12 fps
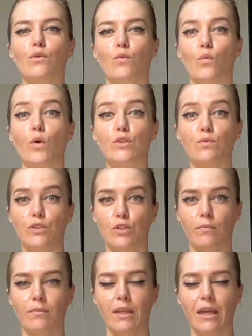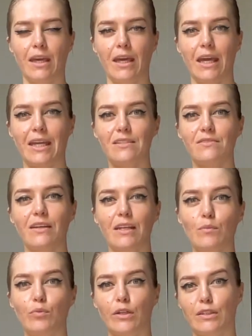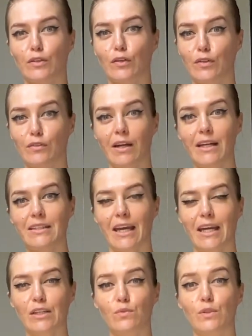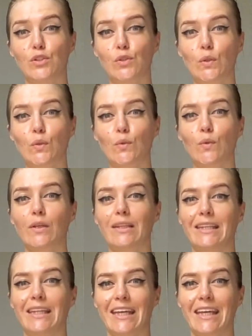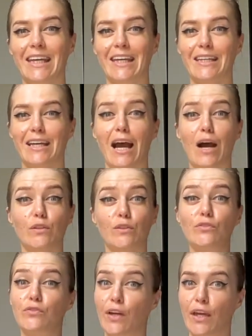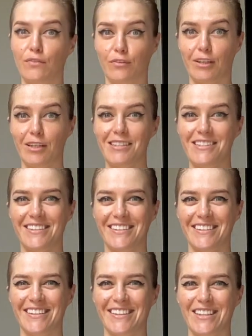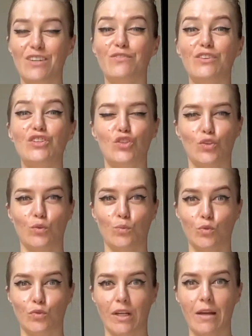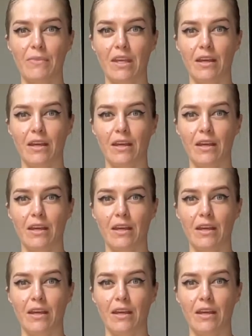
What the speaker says: What we do? It is very important. On the right hand, we do our favorite Vishnu Mudra.